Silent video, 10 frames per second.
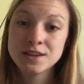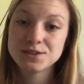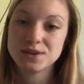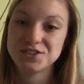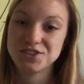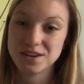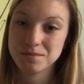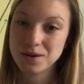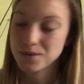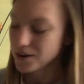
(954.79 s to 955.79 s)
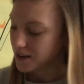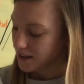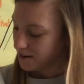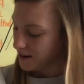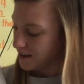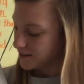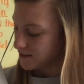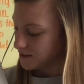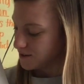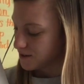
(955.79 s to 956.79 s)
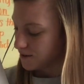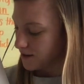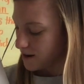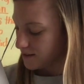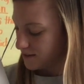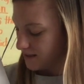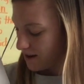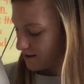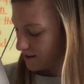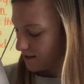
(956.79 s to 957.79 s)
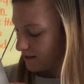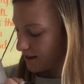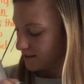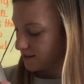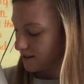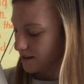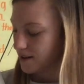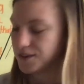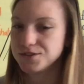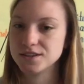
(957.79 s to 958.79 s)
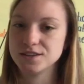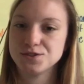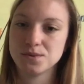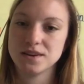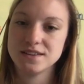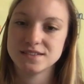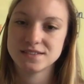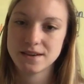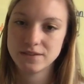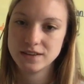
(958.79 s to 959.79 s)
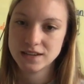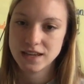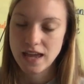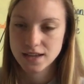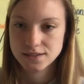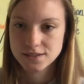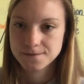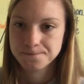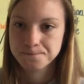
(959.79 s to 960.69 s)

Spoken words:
So I checked my work and our answer is correct. Sarah collected 127 cans.